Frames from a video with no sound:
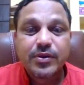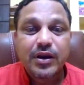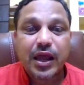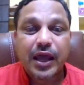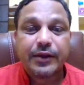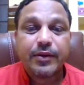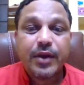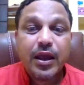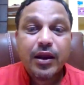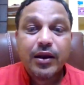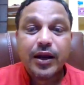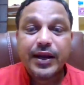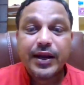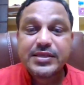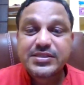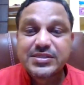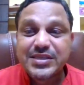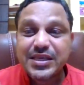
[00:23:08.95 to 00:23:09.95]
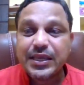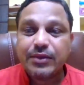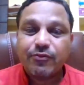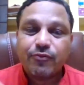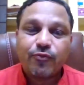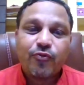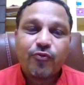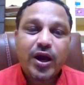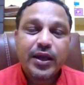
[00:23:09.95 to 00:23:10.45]
Like, let us
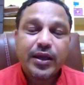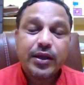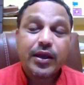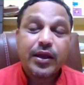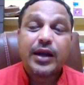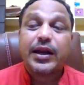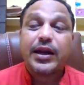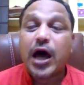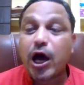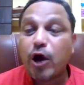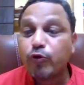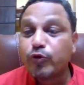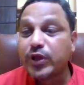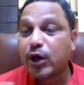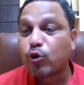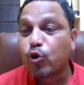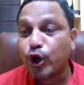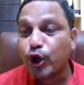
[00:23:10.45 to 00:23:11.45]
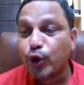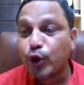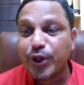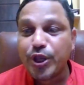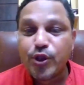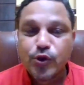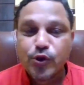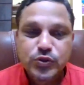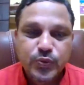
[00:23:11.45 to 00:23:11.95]
see why and how they are going to
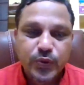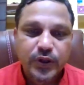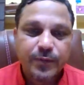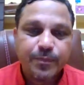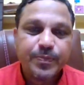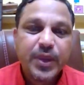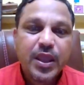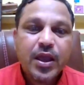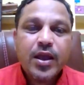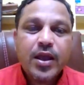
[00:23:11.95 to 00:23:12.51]
be useful.